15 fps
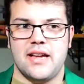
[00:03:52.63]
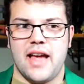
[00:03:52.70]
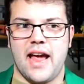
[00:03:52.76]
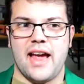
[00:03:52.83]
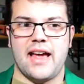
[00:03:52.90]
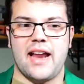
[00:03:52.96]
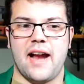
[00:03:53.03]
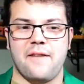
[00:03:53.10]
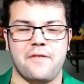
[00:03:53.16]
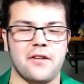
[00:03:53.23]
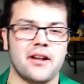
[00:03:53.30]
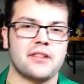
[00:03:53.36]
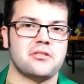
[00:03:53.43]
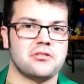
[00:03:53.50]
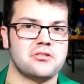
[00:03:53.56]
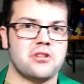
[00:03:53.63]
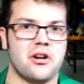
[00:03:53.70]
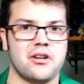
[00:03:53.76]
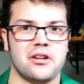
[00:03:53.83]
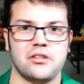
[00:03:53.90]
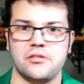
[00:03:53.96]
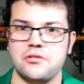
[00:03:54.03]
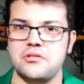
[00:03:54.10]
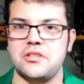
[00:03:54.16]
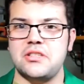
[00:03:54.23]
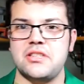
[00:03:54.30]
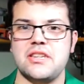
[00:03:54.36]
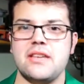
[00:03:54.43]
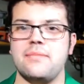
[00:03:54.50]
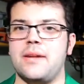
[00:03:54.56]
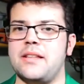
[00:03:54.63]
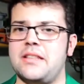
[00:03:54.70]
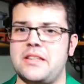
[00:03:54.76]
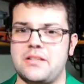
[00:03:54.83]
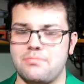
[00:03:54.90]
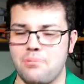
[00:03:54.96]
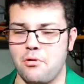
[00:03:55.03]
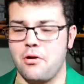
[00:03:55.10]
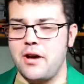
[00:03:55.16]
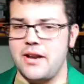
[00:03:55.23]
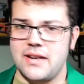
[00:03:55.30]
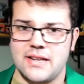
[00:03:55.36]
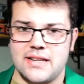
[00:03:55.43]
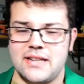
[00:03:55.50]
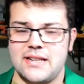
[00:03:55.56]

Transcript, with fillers: and I feel like they're starting to lose steam at this point.